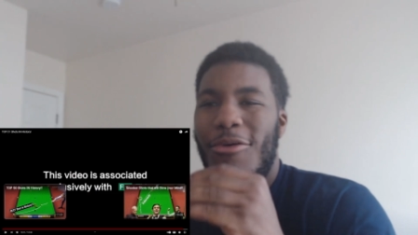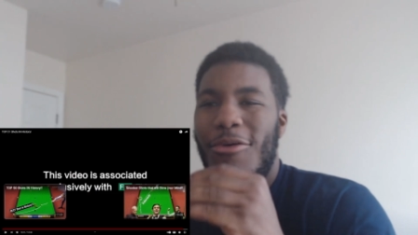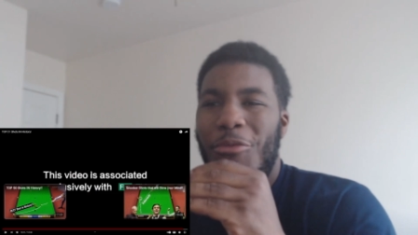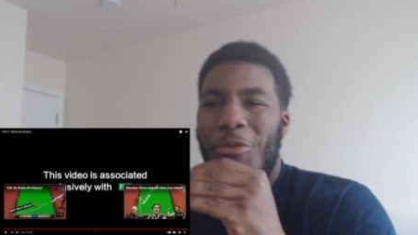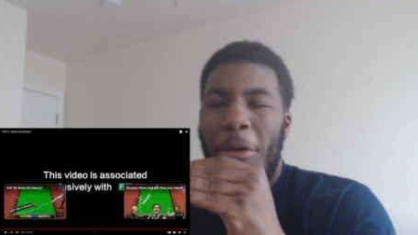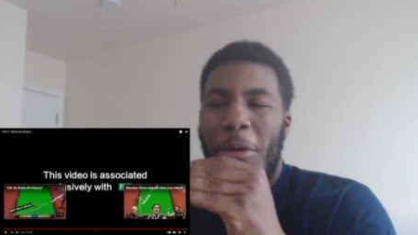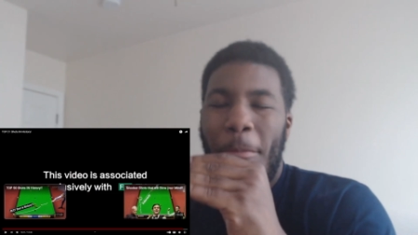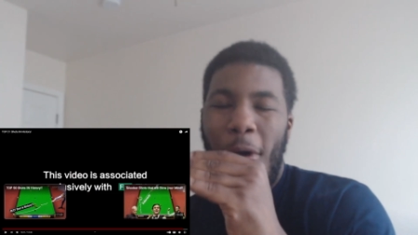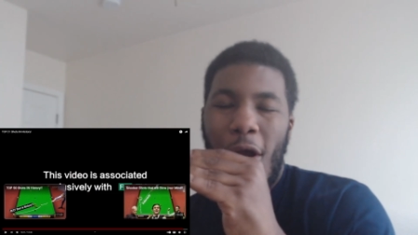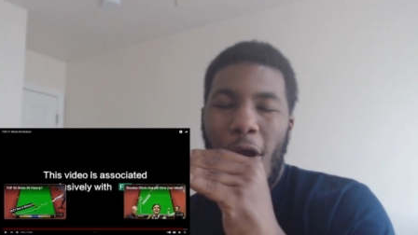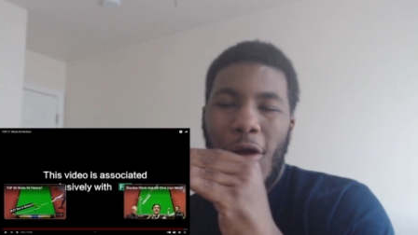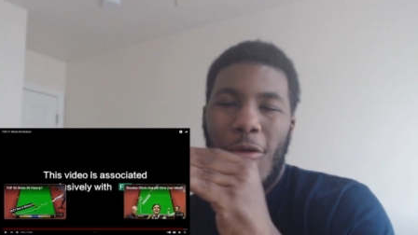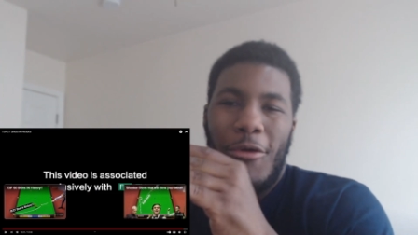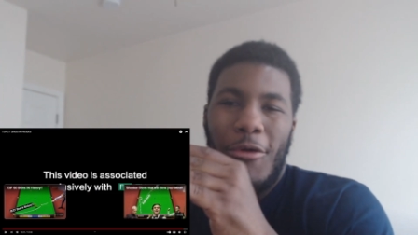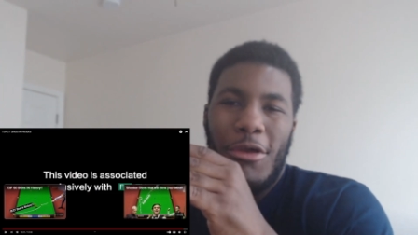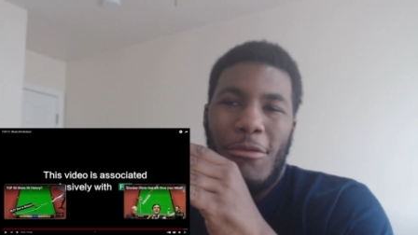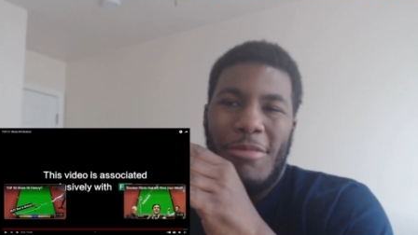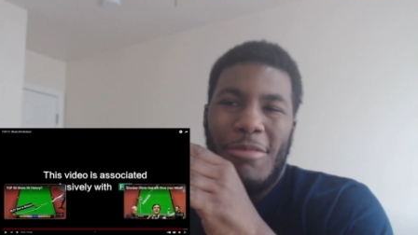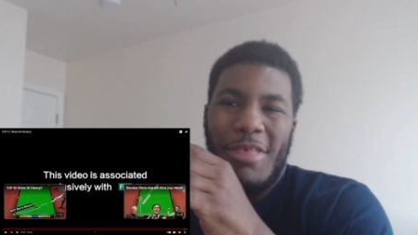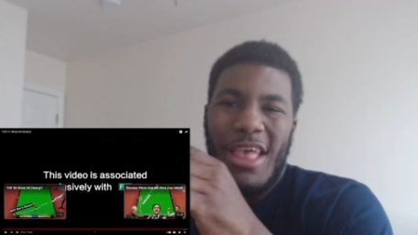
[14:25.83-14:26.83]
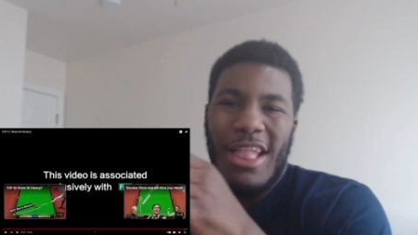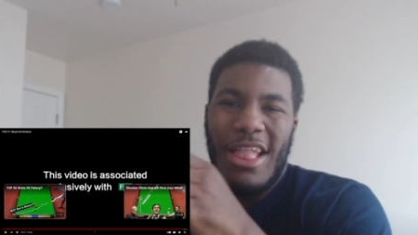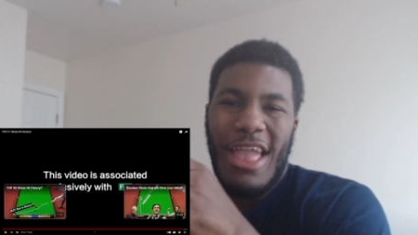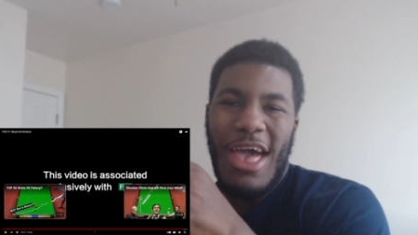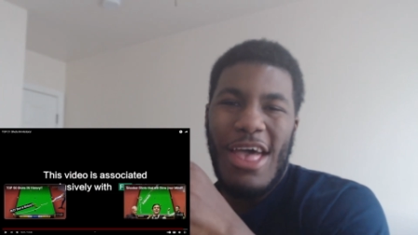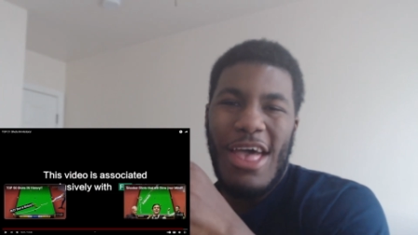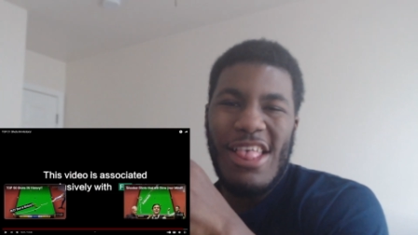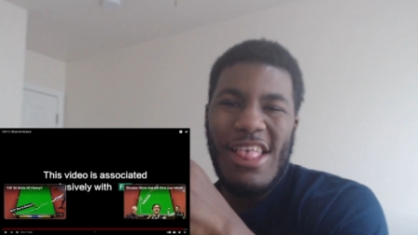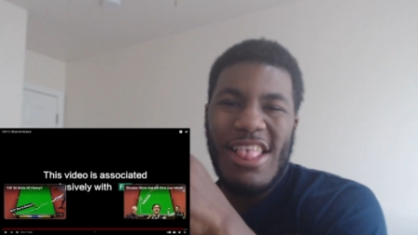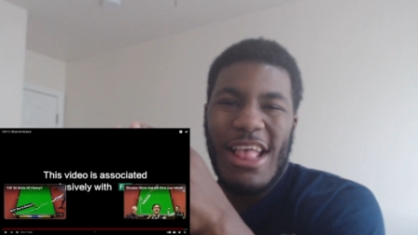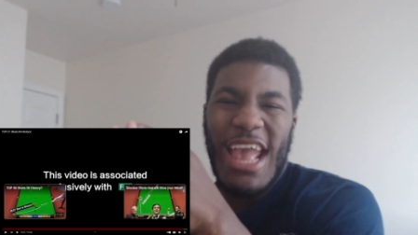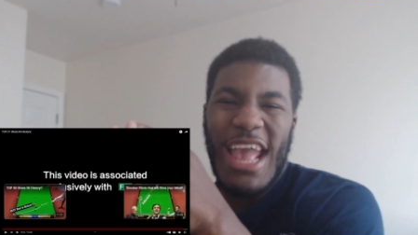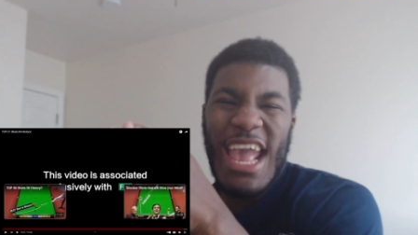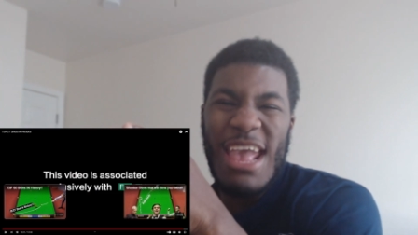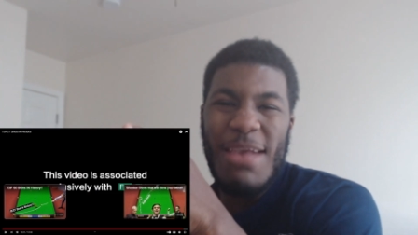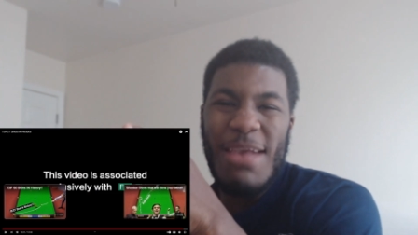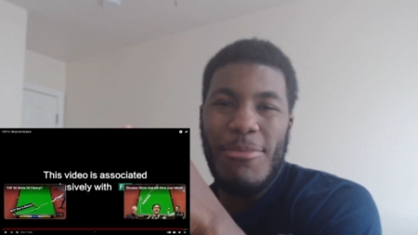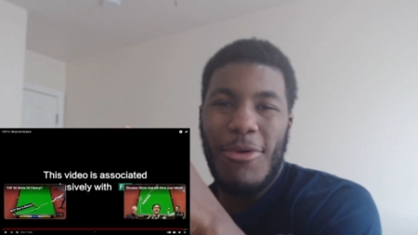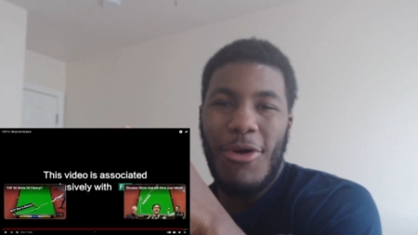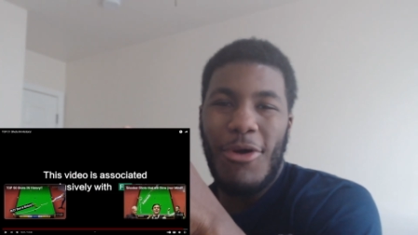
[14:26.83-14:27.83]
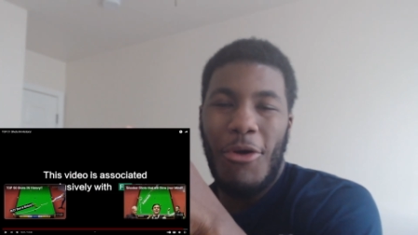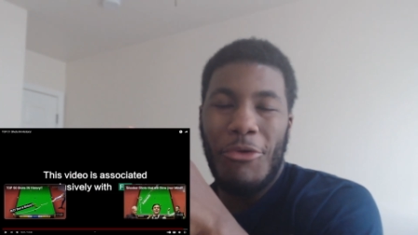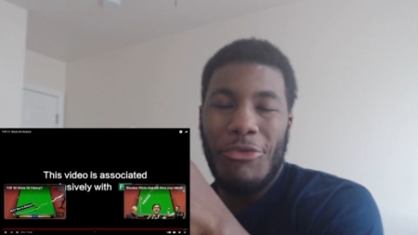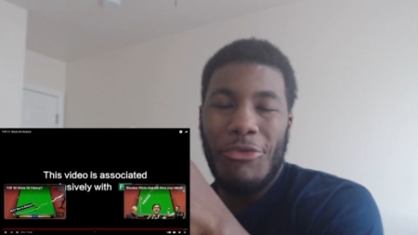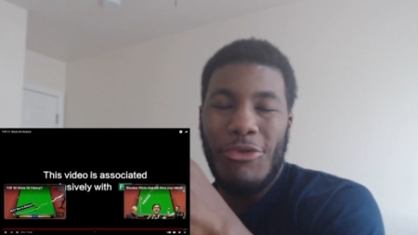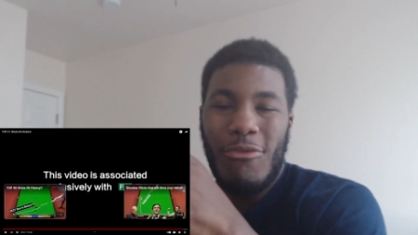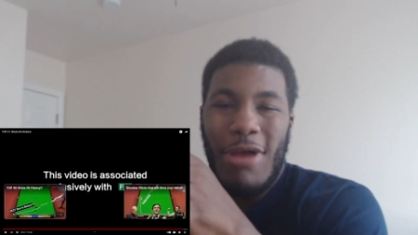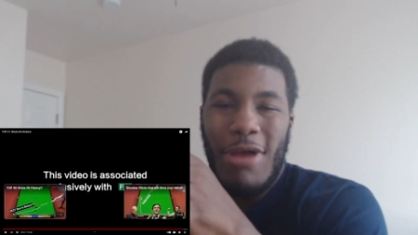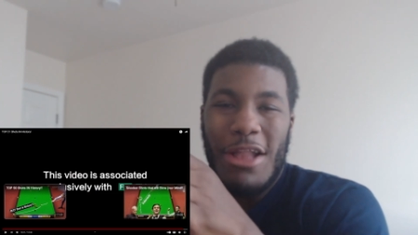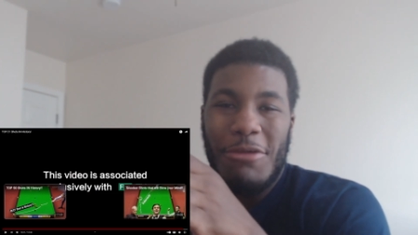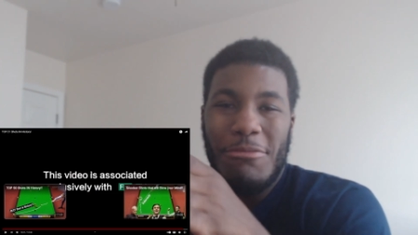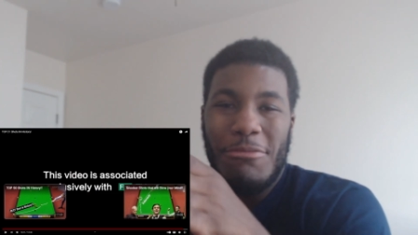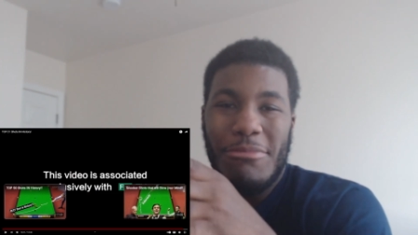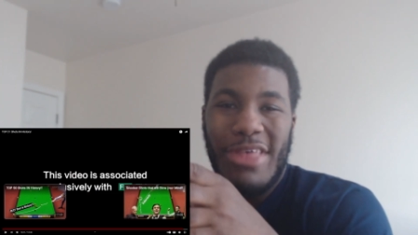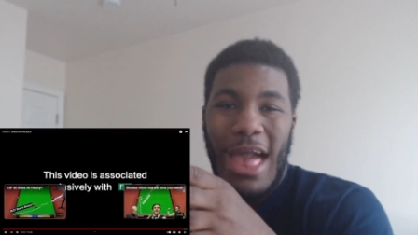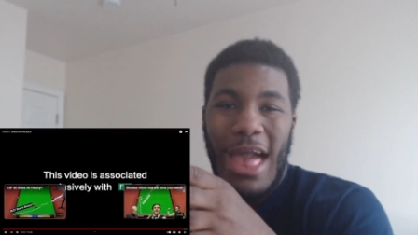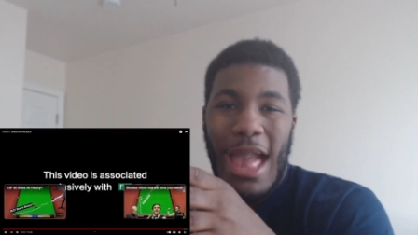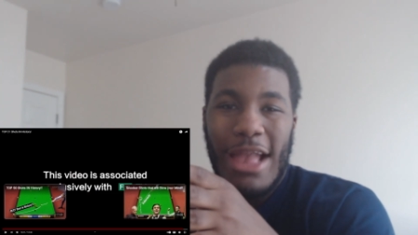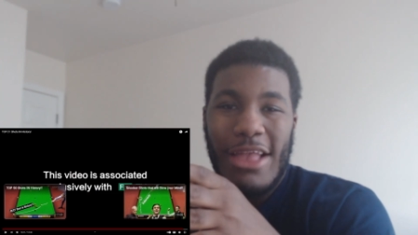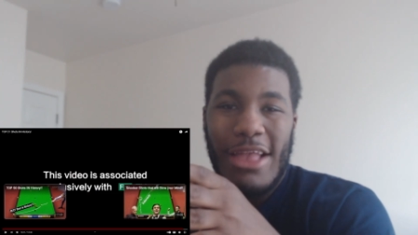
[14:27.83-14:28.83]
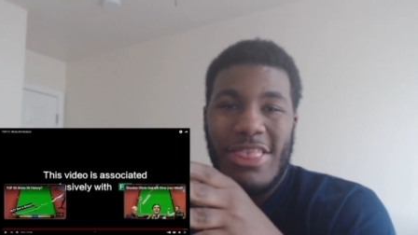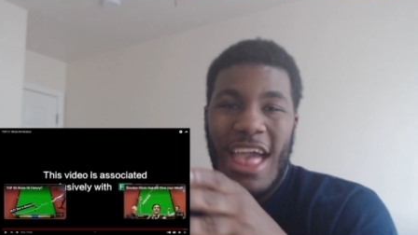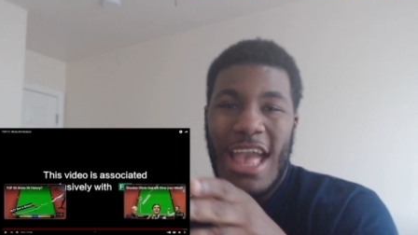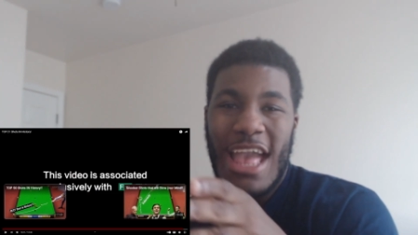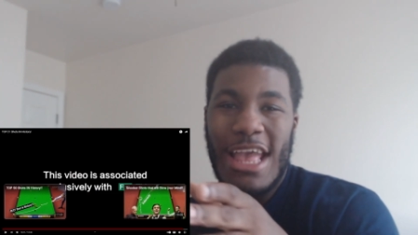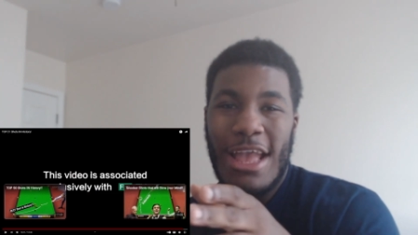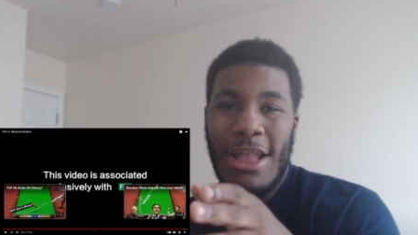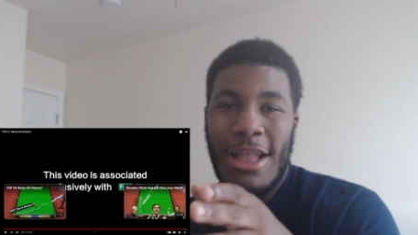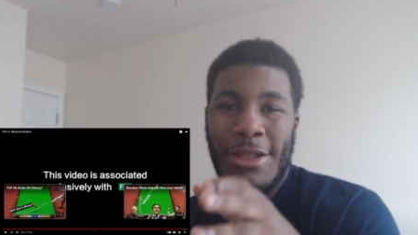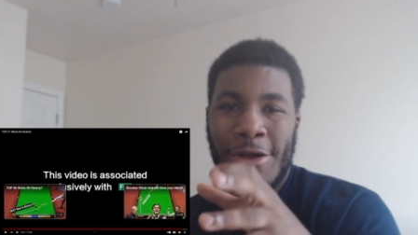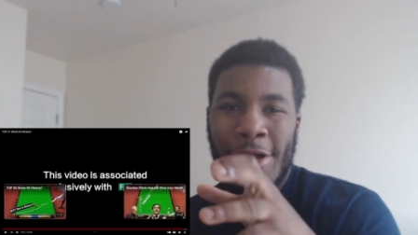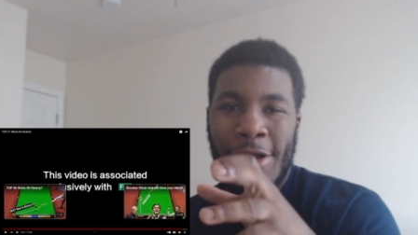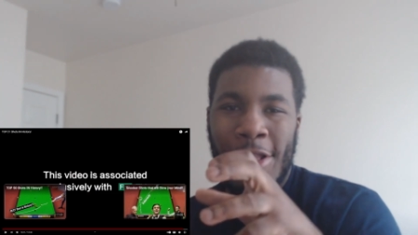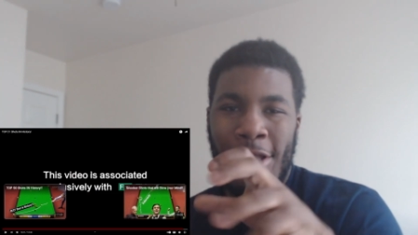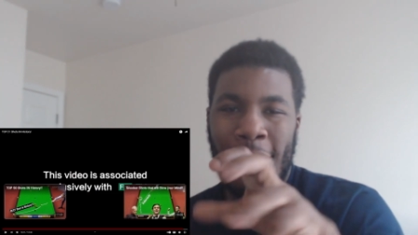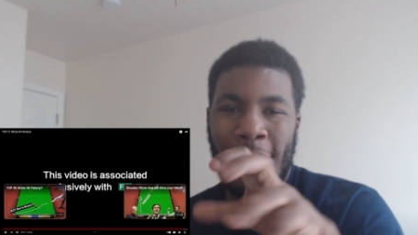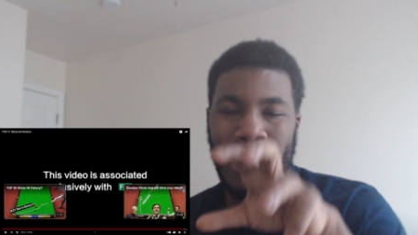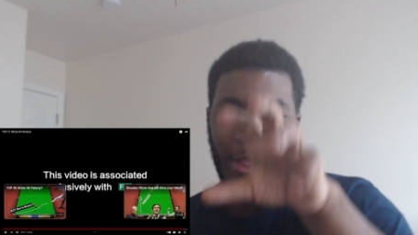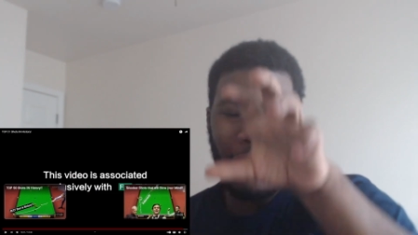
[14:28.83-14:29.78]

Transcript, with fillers: when Mark Williams hit that escape on the red and black tight in the in the, in